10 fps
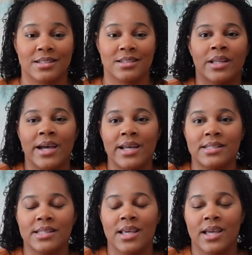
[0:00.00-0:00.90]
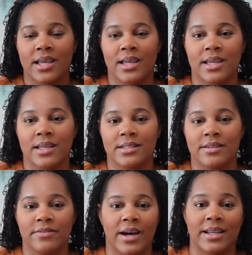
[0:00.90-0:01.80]
Let's
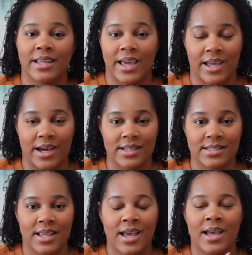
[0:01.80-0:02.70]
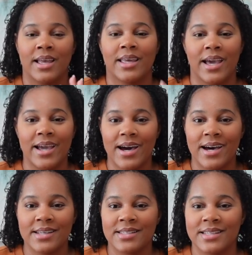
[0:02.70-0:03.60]
define chaos.
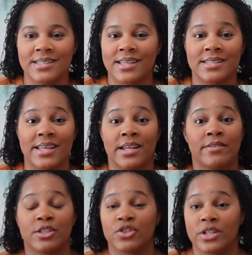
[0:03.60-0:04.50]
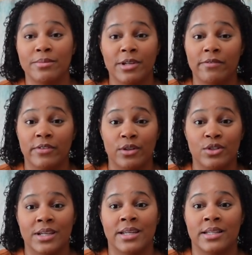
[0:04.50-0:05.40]
Chaos is a state of extreme
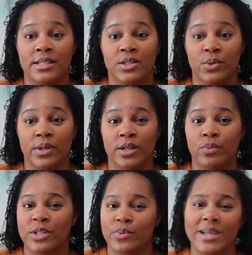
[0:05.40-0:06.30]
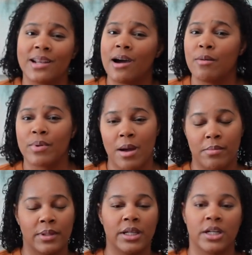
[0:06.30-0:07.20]
confusion and disorder, which we can all
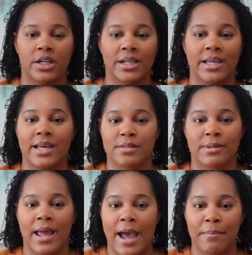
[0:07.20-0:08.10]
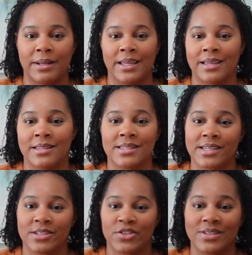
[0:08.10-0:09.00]
probably agree has been happening in this
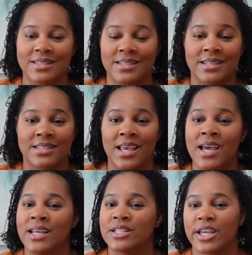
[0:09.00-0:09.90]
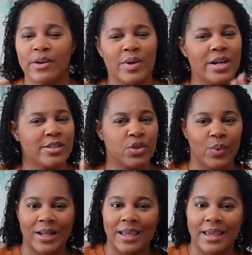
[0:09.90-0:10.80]
country since January
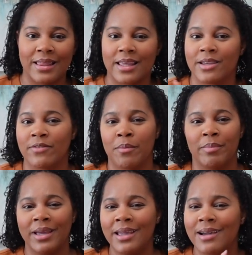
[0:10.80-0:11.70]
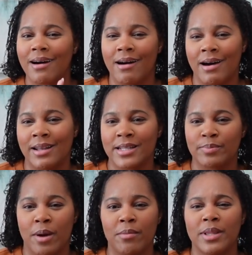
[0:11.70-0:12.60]
20th. If I'm being honest,
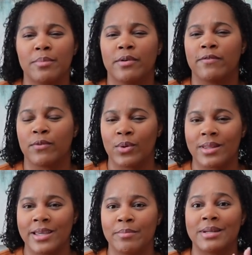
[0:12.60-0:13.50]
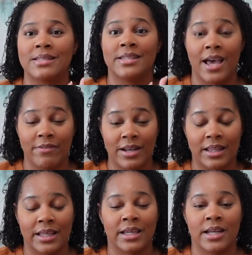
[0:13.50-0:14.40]
probably before then, but
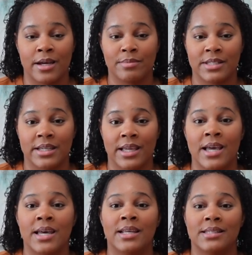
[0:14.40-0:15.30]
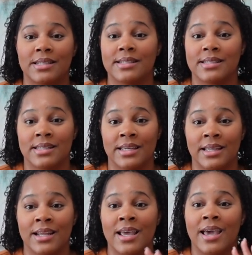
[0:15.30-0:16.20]
definitely an uptick since
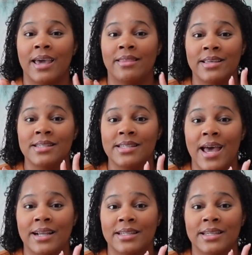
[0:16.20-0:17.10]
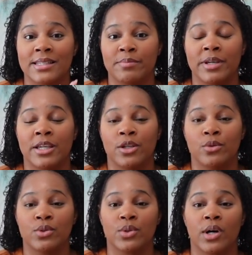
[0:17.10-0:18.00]
then. And this tactic is being
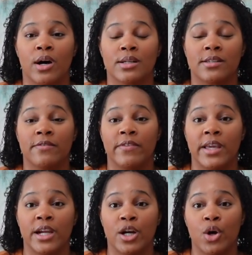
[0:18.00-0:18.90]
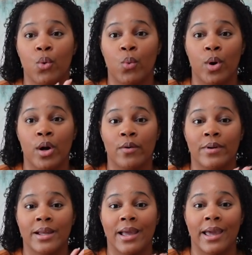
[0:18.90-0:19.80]
used to cause fear,
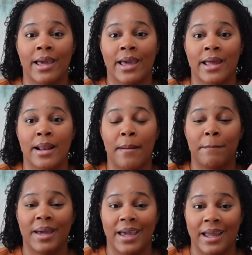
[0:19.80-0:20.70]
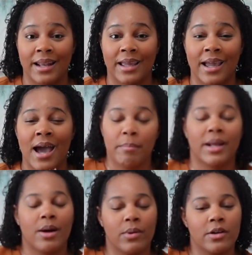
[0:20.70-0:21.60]
worry, and panic.
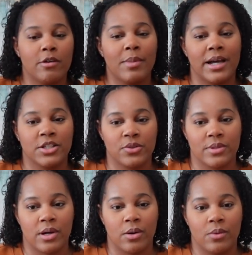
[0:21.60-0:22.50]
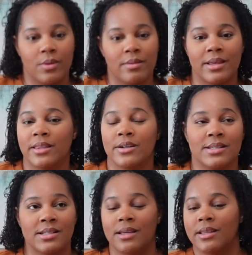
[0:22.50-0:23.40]
But I want to remind you though, that there
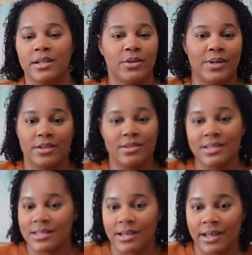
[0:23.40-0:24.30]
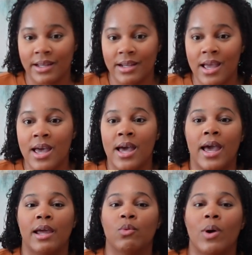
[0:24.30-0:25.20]
is nothing new under the sun.
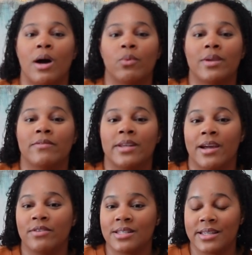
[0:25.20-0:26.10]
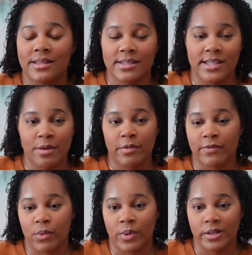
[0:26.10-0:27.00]
And while we've never seen this day
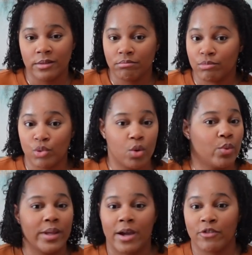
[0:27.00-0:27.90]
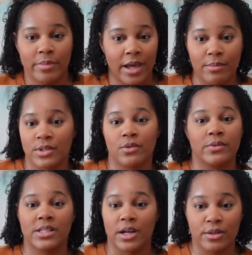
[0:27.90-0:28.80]
before, nor will we ever be able to
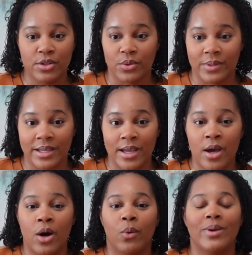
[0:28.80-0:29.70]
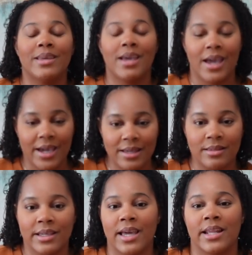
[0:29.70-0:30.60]
return to it, we can
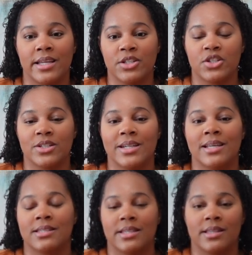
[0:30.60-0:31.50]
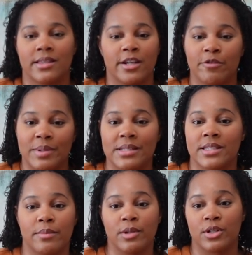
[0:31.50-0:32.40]
look at history and see that there have been
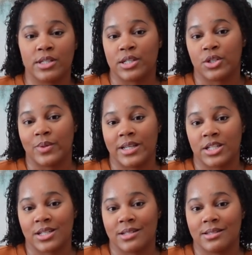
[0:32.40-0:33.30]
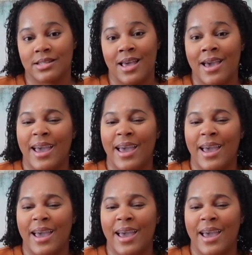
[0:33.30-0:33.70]
similar situations.